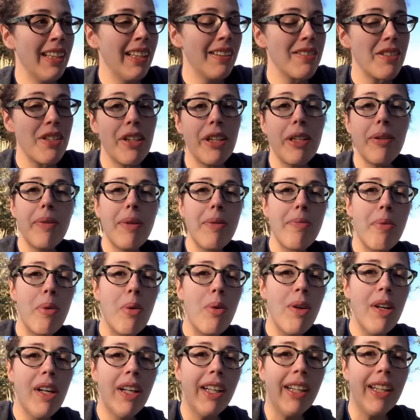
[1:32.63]
it's going to be
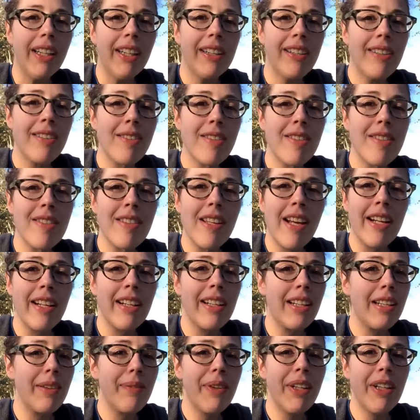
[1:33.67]
boring because it's not
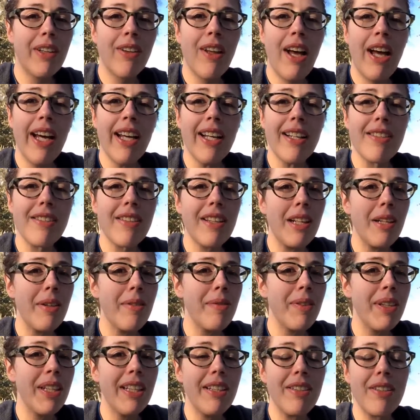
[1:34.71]
going to be a lot. It's going to
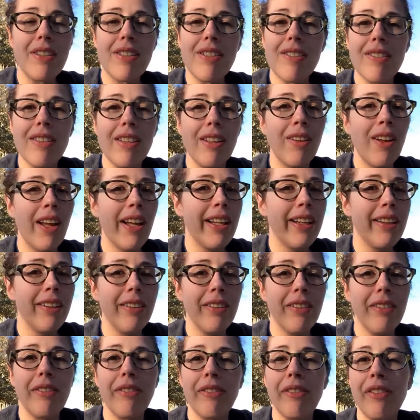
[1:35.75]
be just a lot
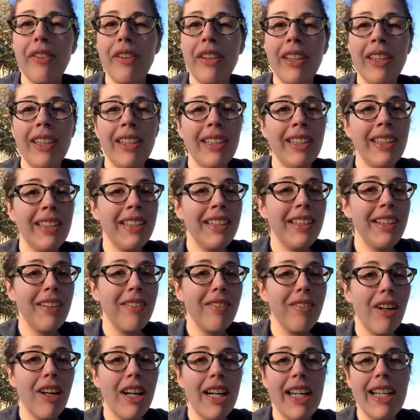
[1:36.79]
of
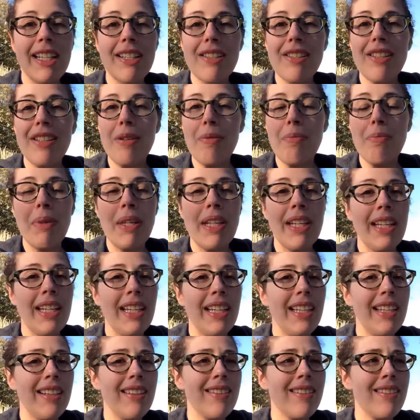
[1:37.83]
rice and
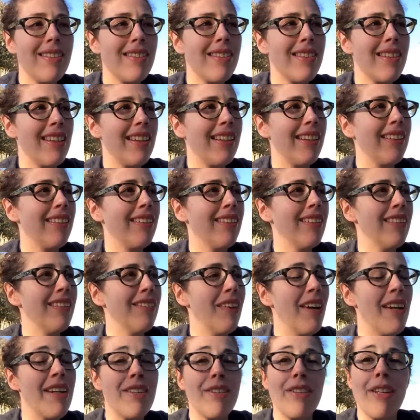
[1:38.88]
beans and
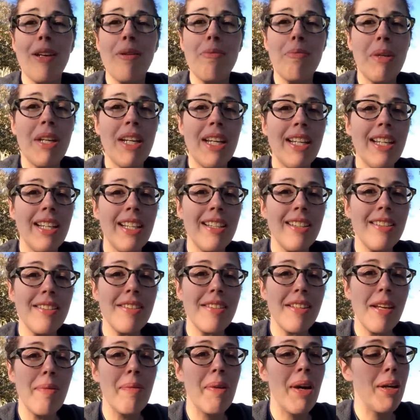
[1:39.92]
rice and
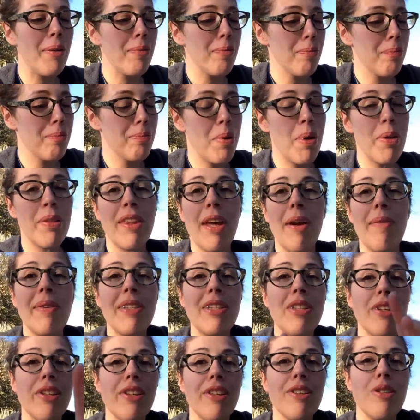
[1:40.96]
beans. I might put them
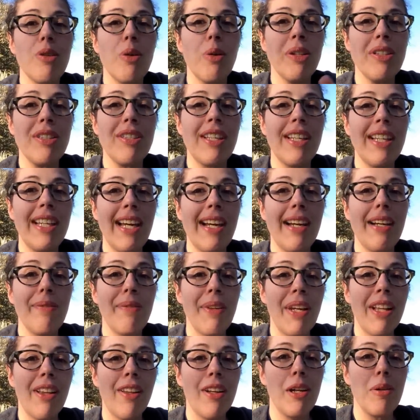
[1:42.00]
into a tortilla and
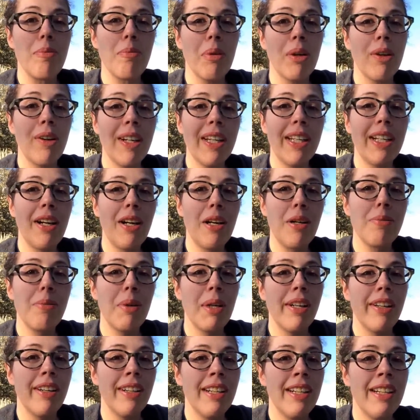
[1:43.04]
make like a burrito,
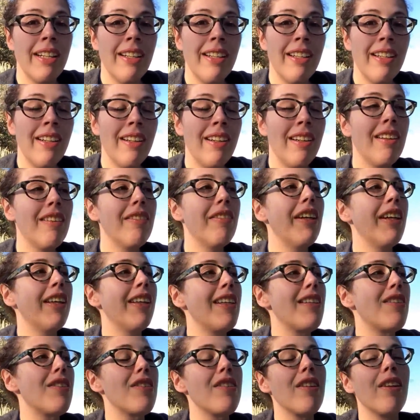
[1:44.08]
but
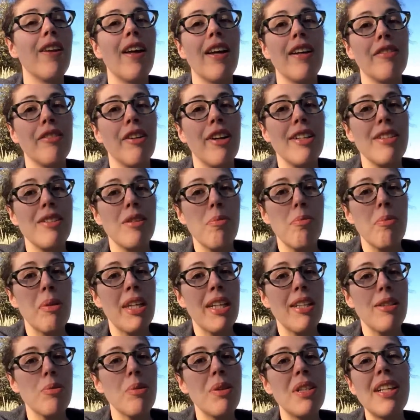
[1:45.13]
really just a lot of rice and
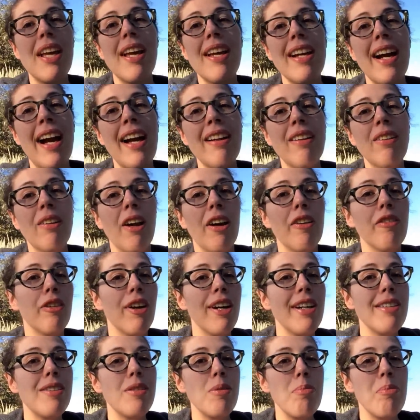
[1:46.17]
beans, which I, I love
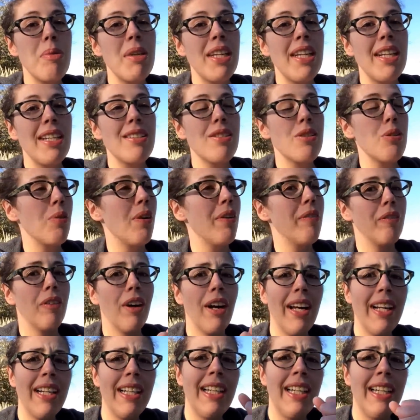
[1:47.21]
rice and beans, so I'm
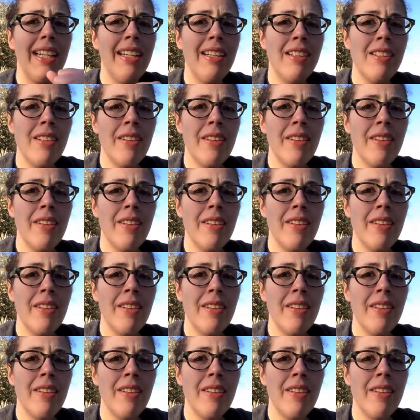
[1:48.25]
ready.